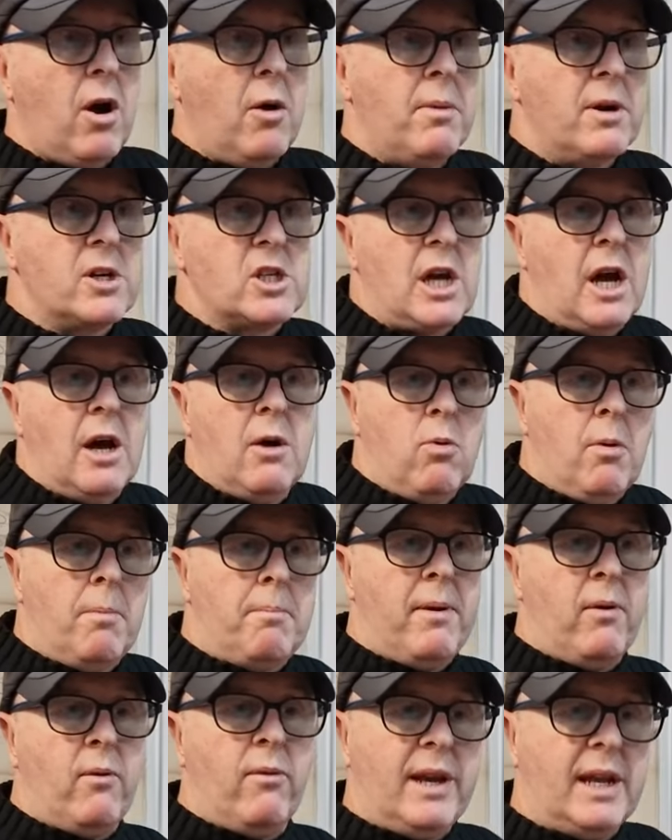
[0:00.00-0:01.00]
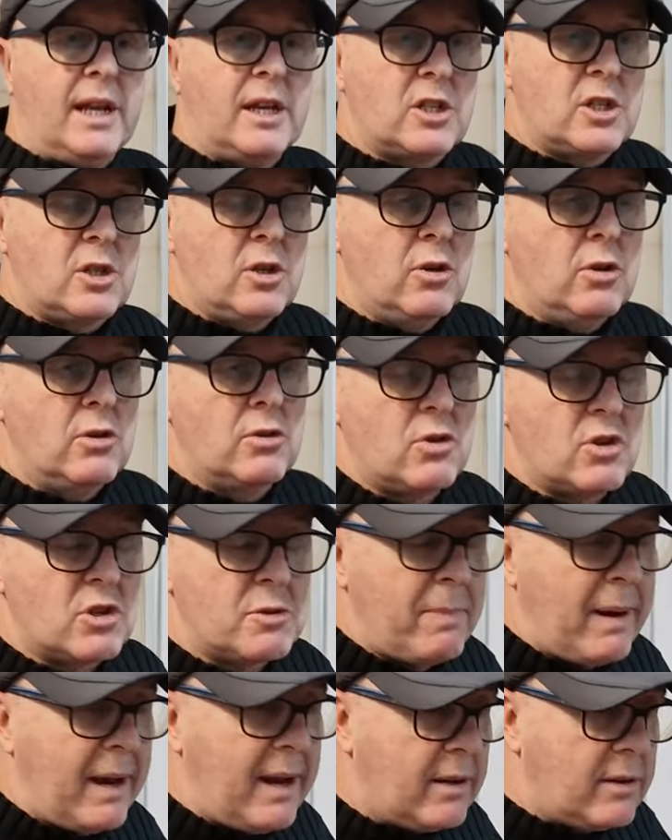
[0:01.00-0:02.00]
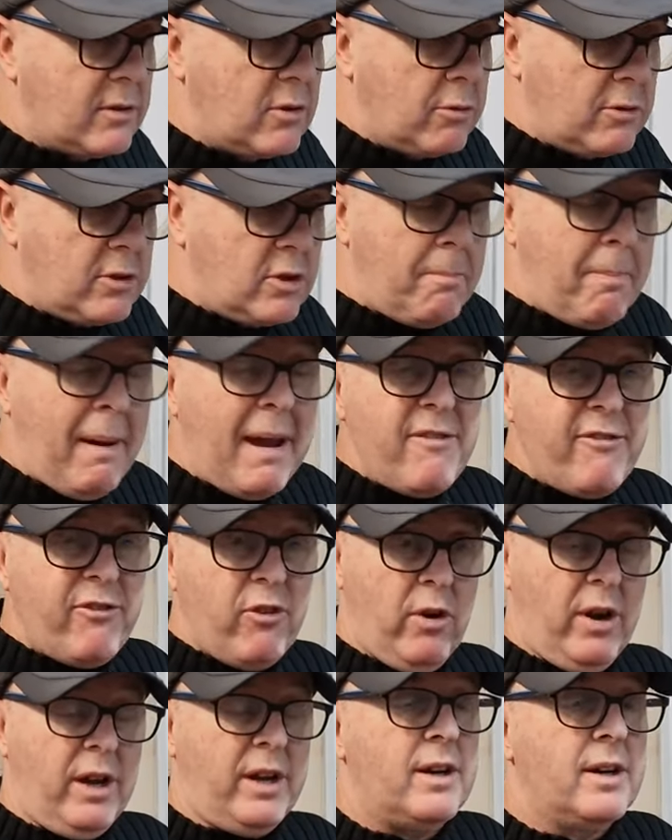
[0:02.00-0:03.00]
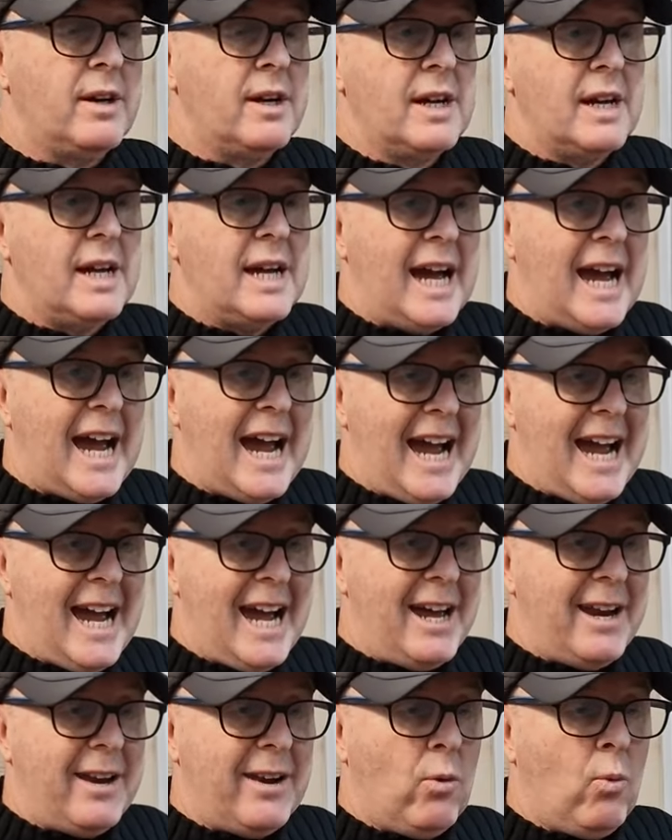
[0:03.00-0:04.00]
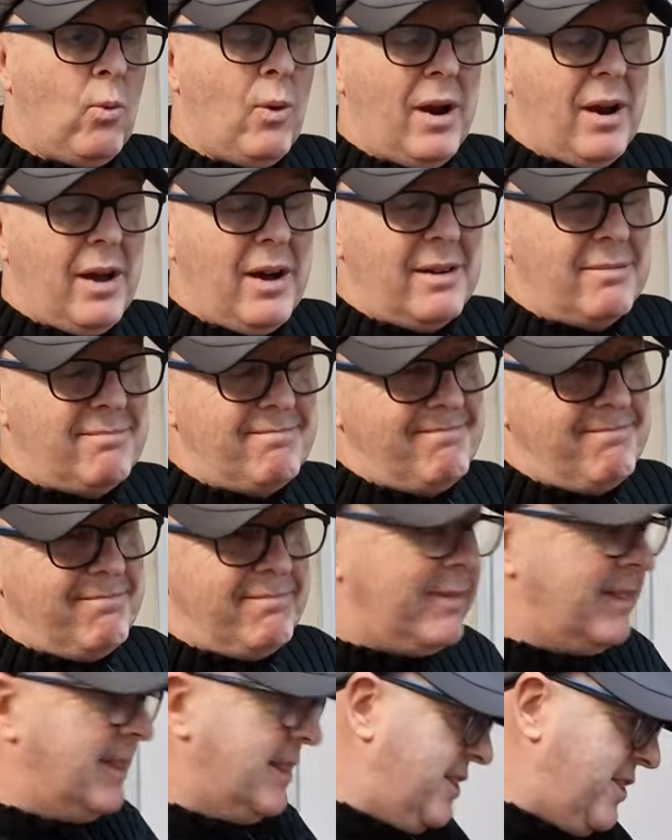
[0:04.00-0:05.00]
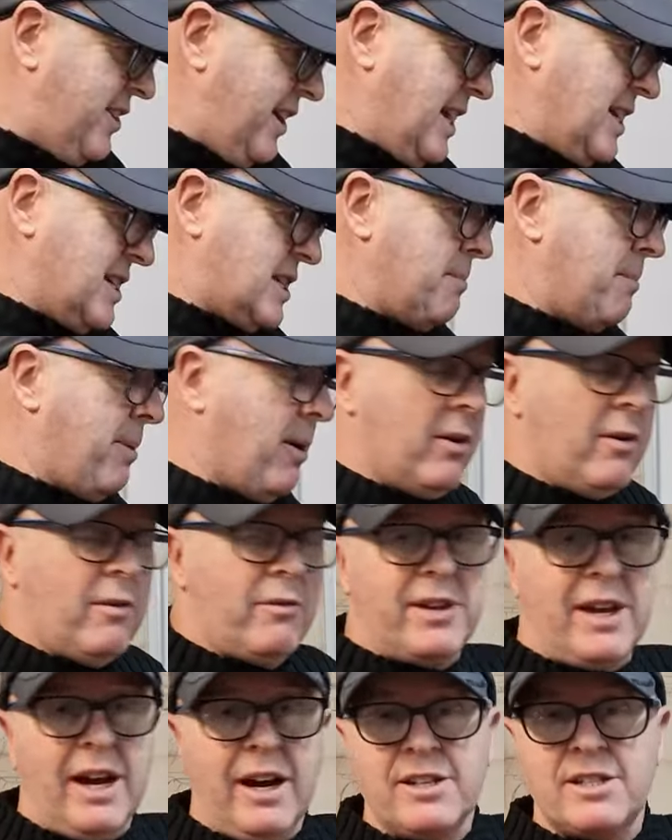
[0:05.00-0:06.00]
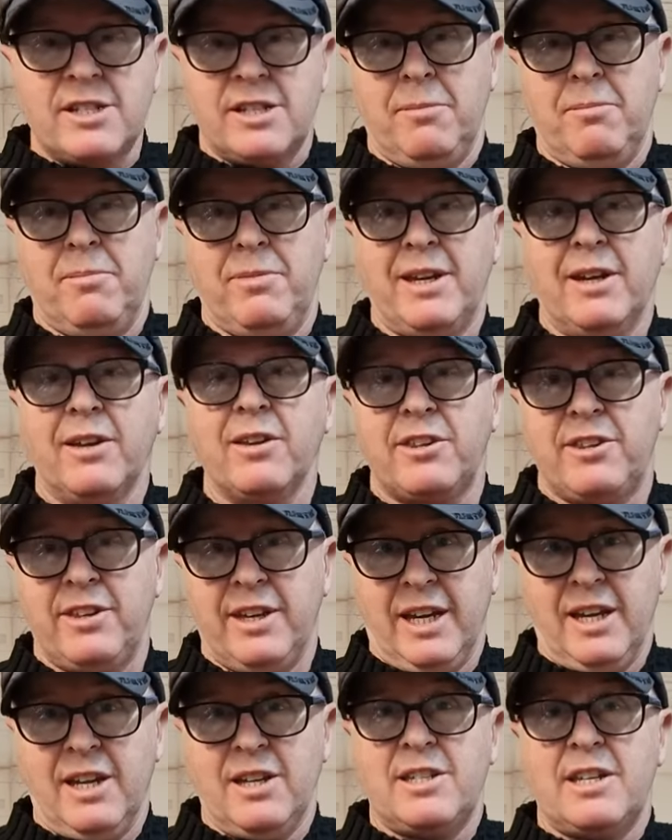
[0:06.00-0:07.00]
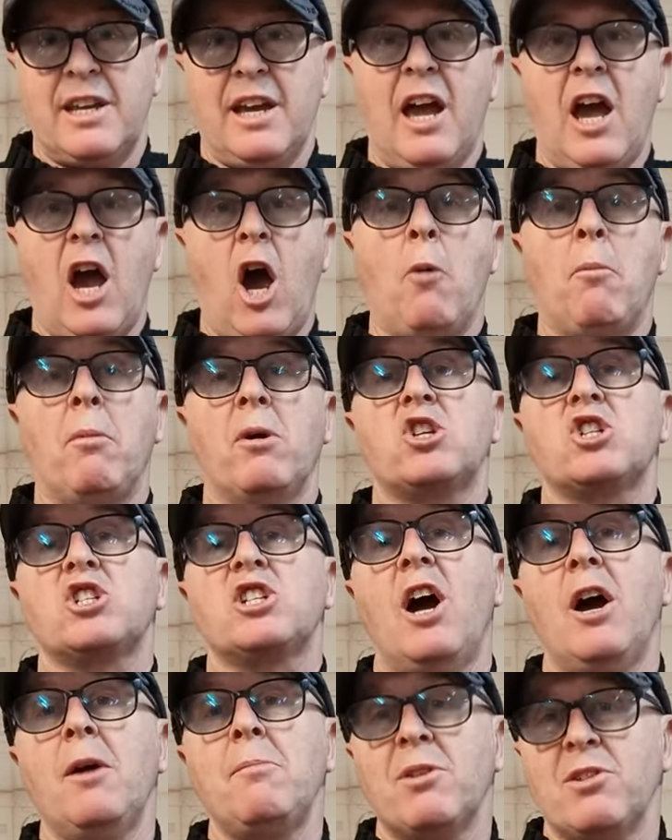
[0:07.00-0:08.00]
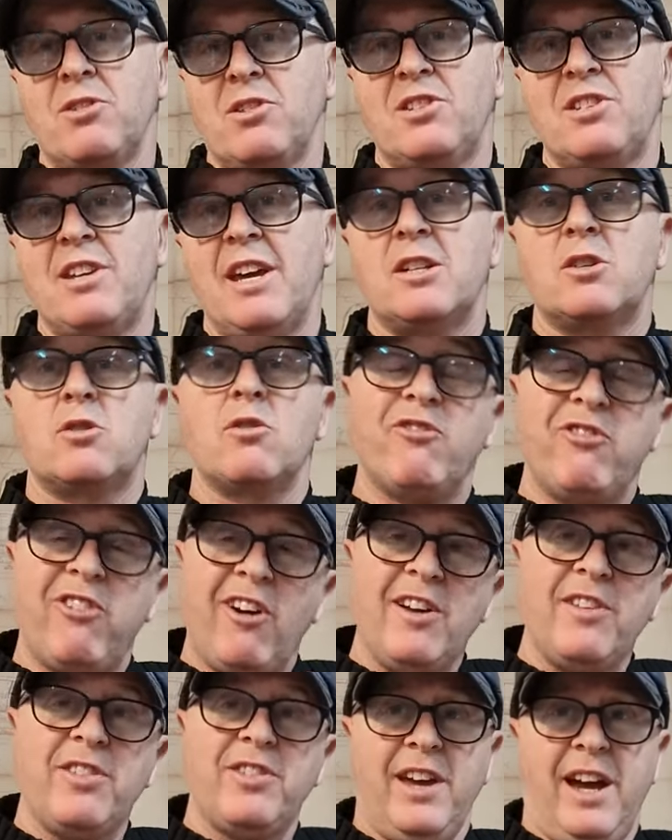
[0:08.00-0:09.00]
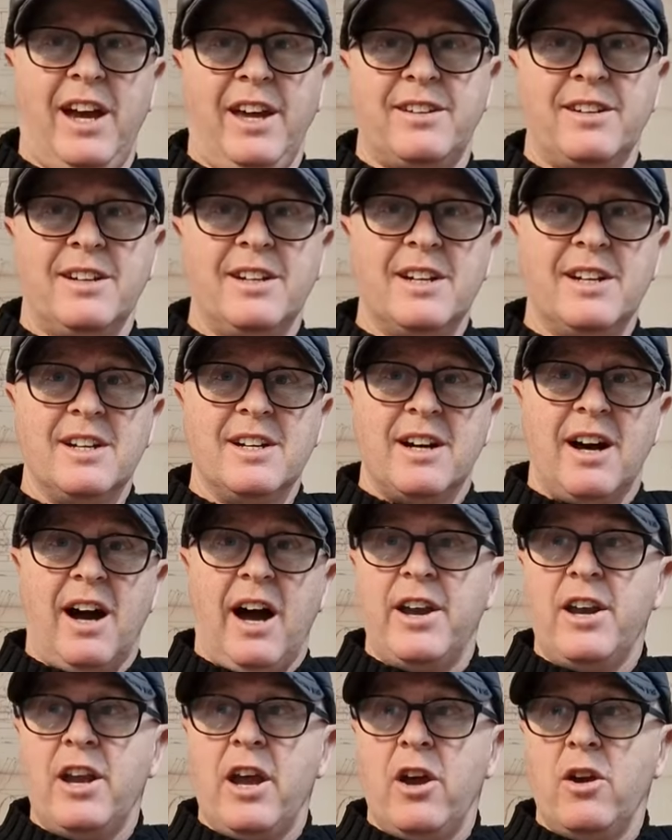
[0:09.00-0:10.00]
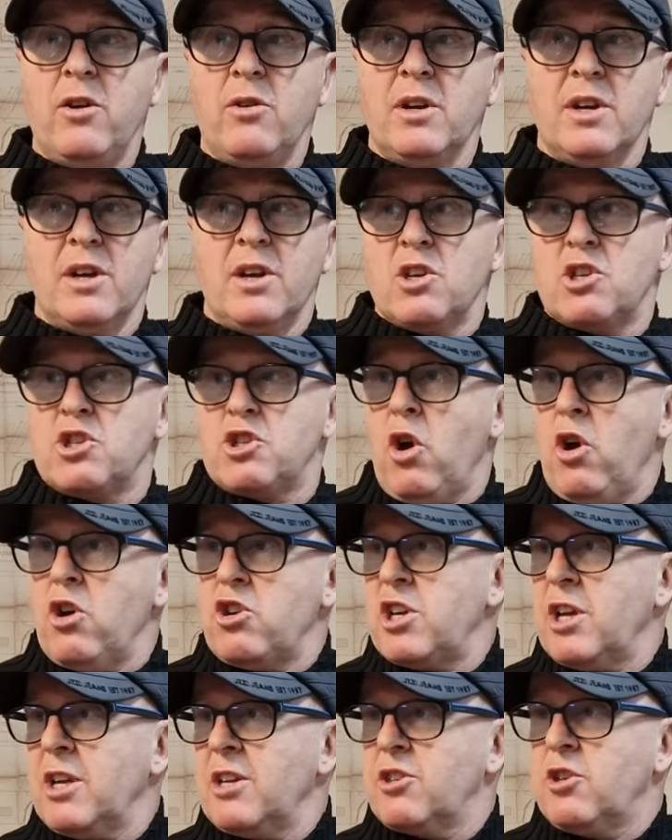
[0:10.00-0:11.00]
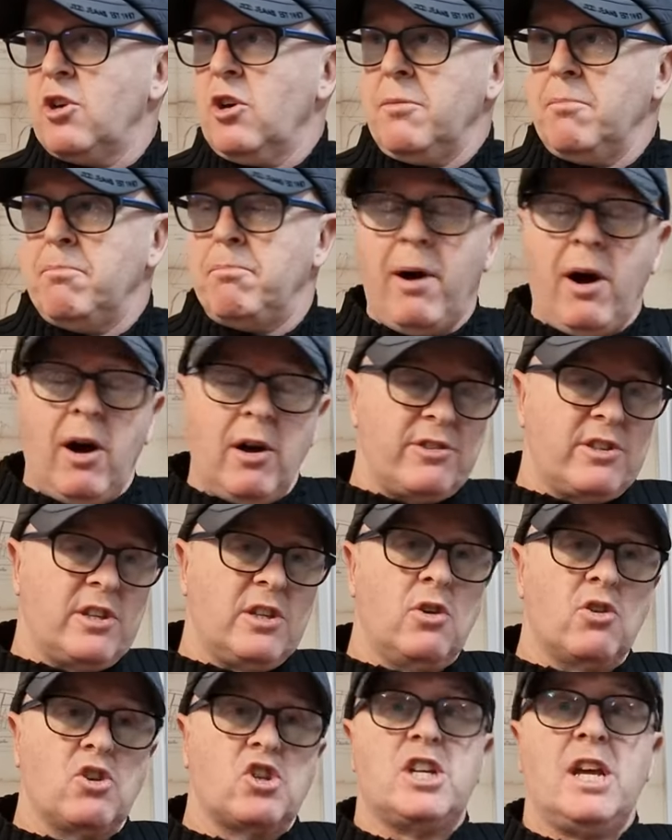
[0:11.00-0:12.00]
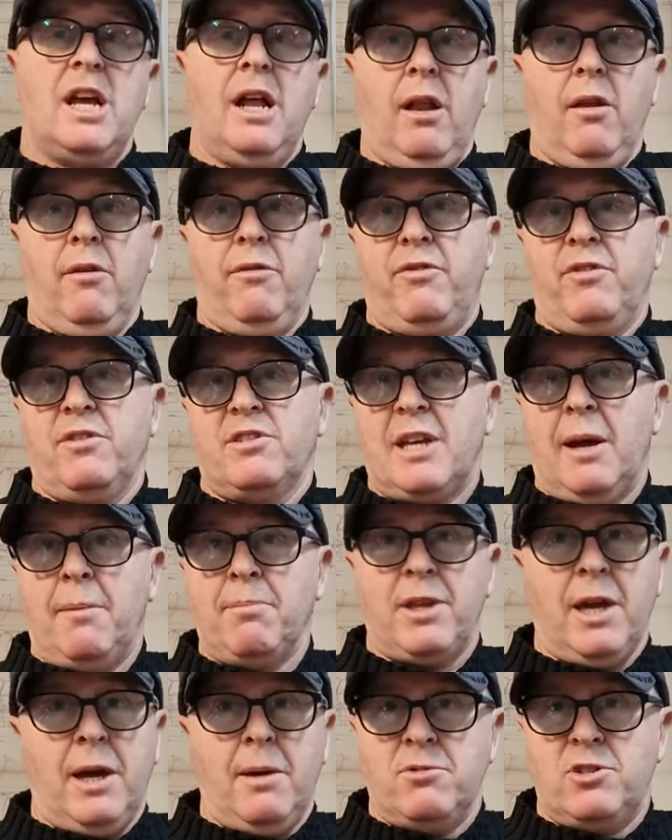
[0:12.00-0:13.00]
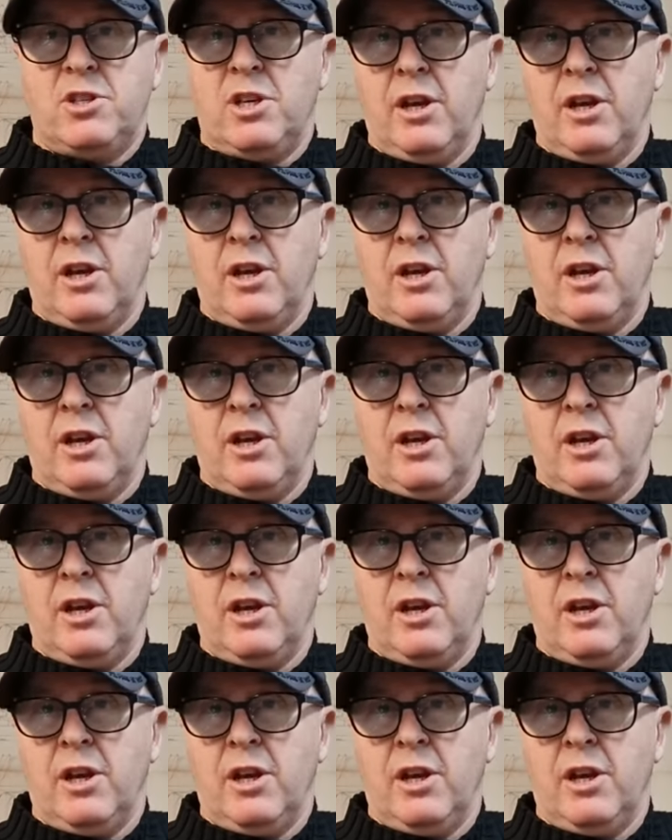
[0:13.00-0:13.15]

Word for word: much I would be willing to pay for it. And well, thing is a part of the item. The other thing is, how much time does it take to find that? I know searching certain parts in your shelf, sometimes, you